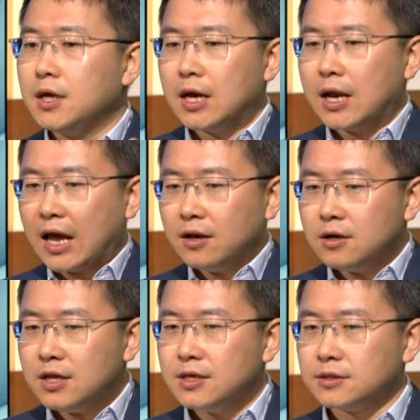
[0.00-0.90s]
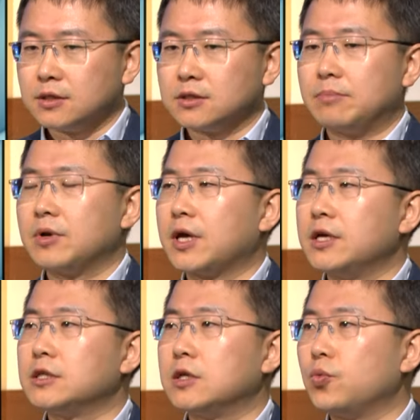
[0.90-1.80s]
And underneath this
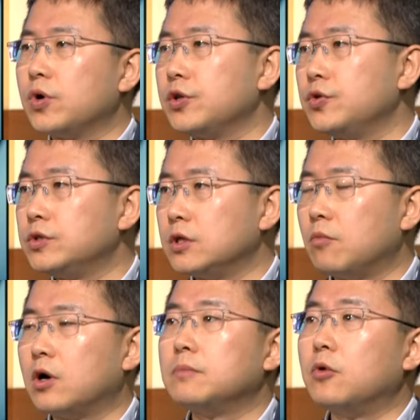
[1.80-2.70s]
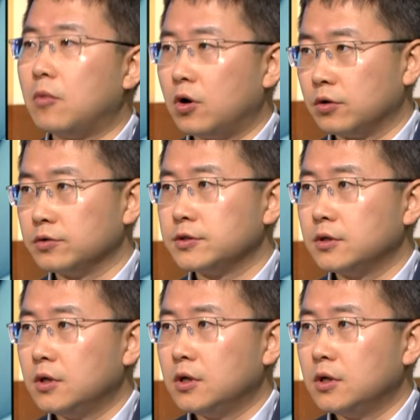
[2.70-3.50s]
application, we're using multiple models.